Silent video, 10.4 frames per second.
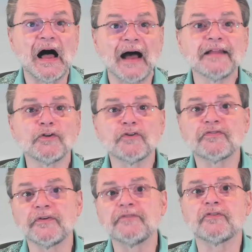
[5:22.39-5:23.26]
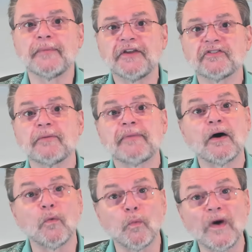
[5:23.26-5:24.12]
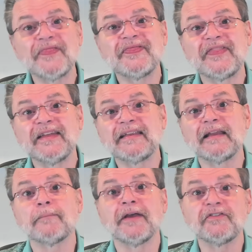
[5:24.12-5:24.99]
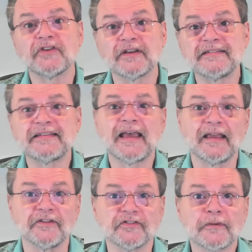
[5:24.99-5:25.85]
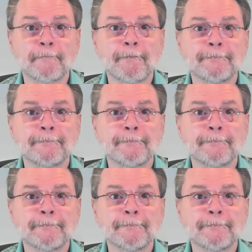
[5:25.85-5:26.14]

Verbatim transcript: I look for information about what the database contains.